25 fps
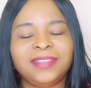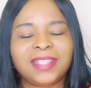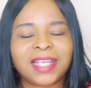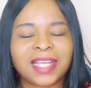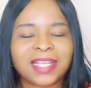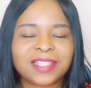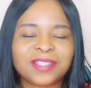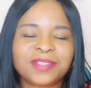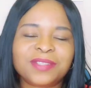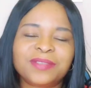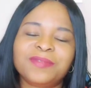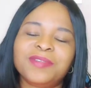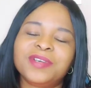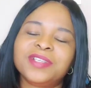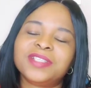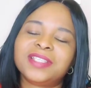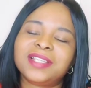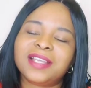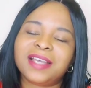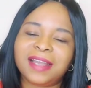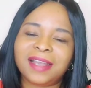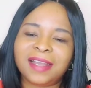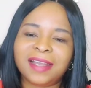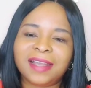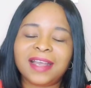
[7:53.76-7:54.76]
that
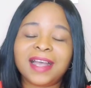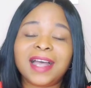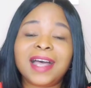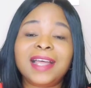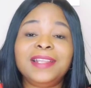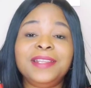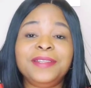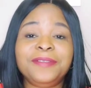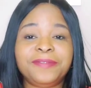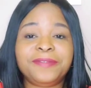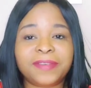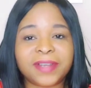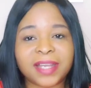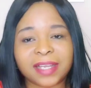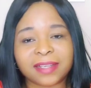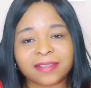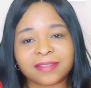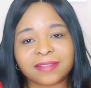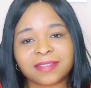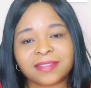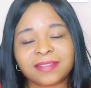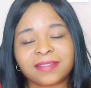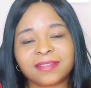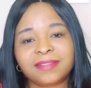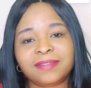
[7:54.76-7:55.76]
was her.
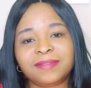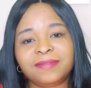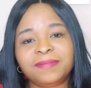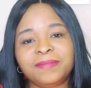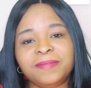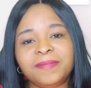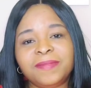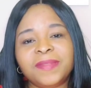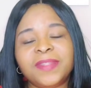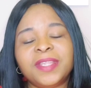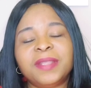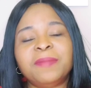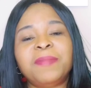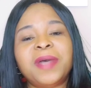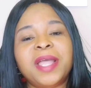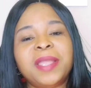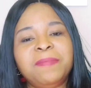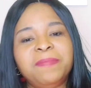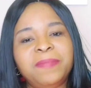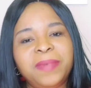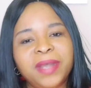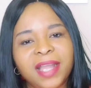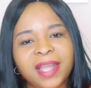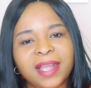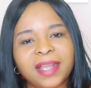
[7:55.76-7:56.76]
Halifax, my
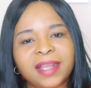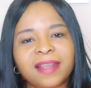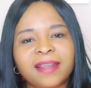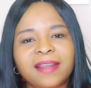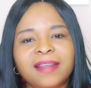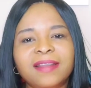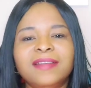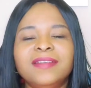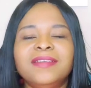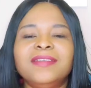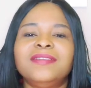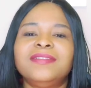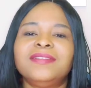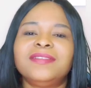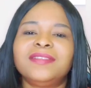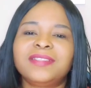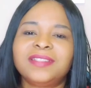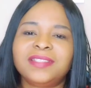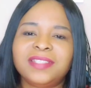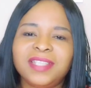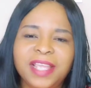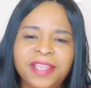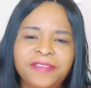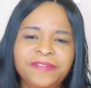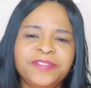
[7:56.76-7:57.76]
bank,
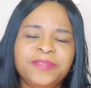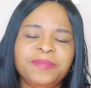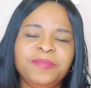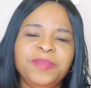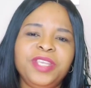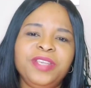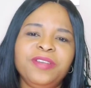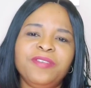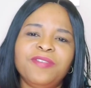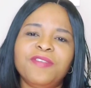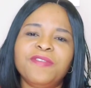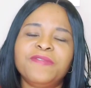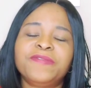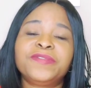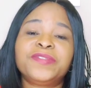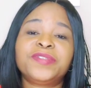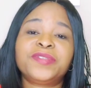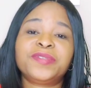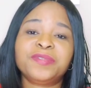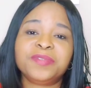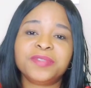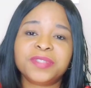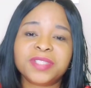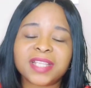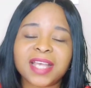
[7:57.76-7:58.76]
saved me of
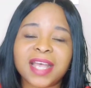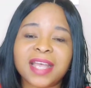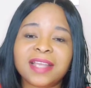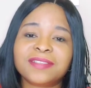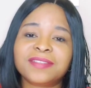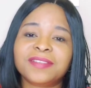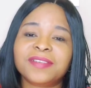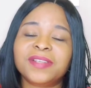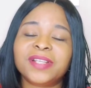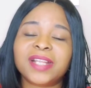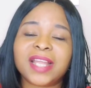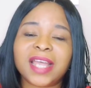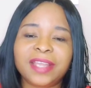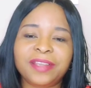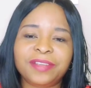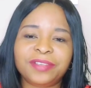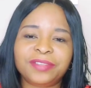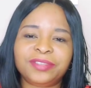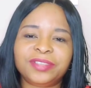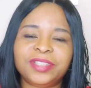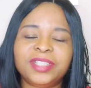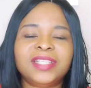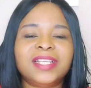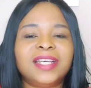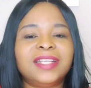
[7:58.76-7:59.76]

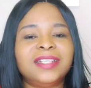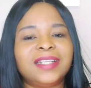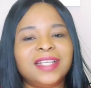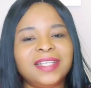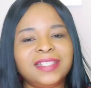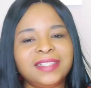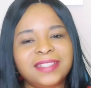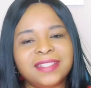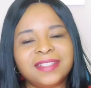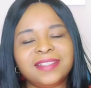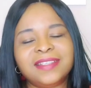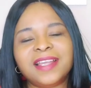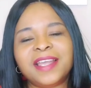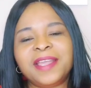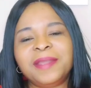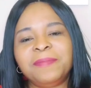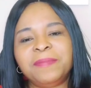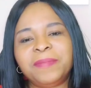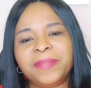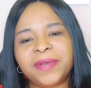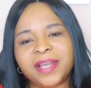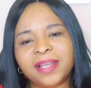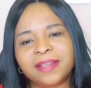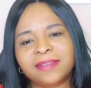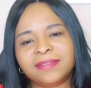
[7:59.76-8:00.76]

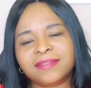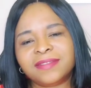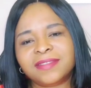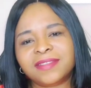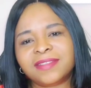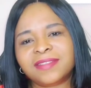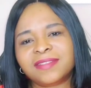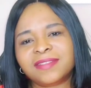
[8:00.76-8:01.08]
£2,999